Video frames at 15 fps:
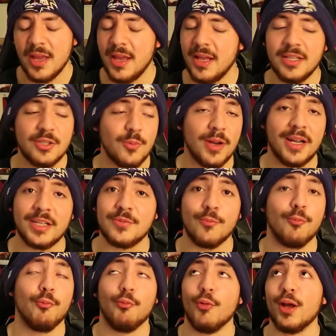It's where it gets
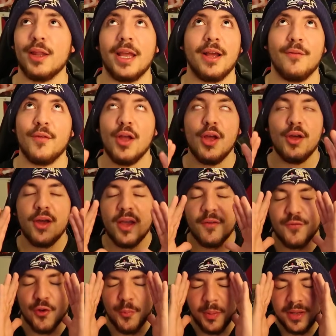real. Like,
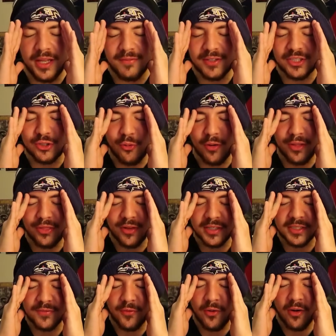if you believe the story
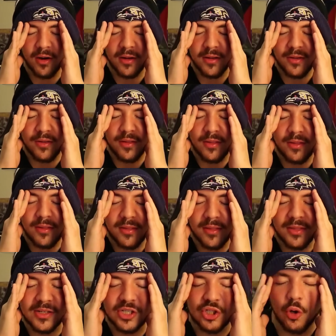thus far,
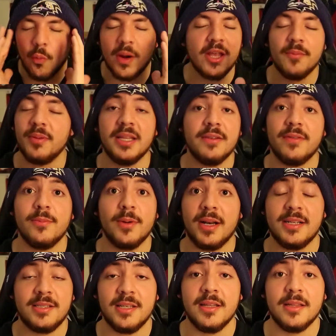there's no way you believe it
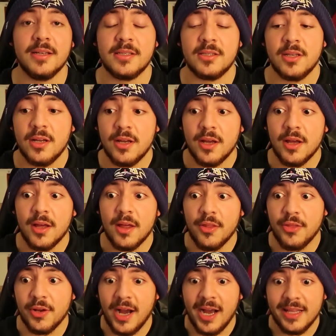when I say this.
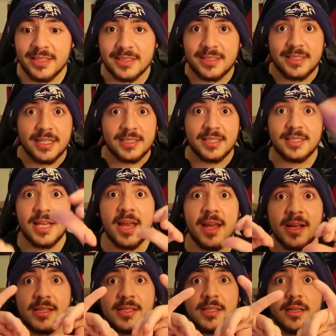The guy then sticks his
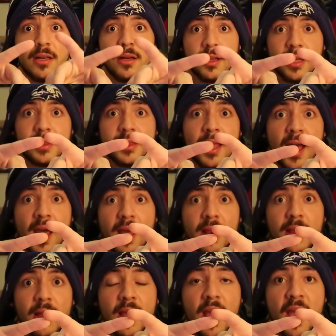hands in her like
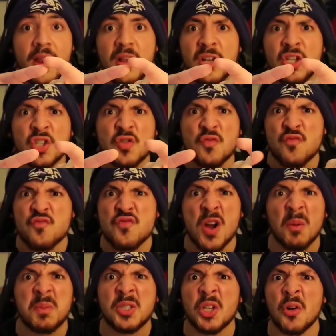that, and then just
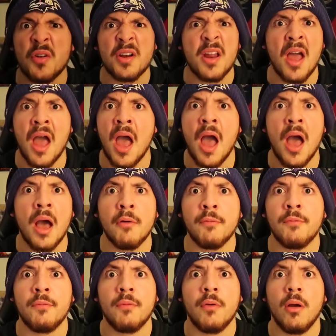rips in
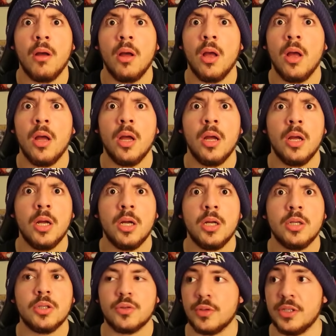half.
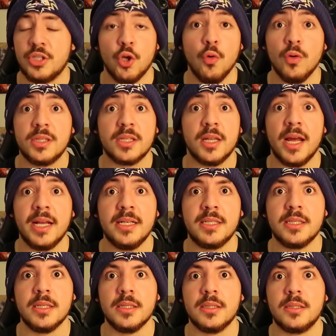It's in 2
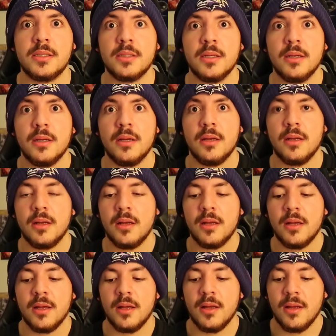slices.
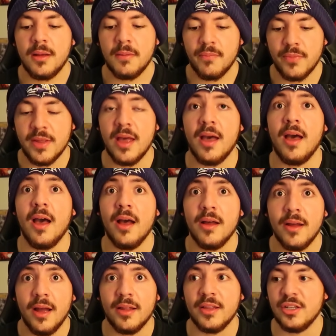Yeah,
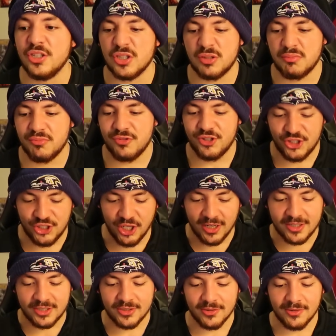and then he just
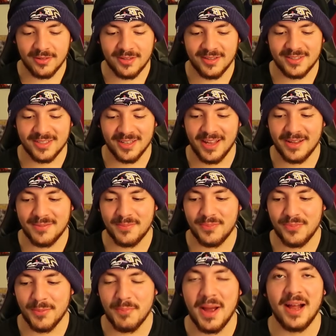chucks her into like
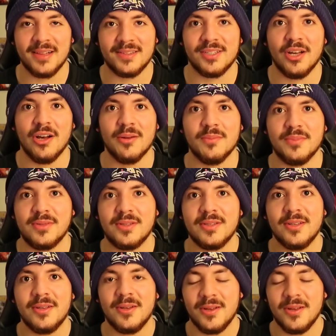the bathtubs.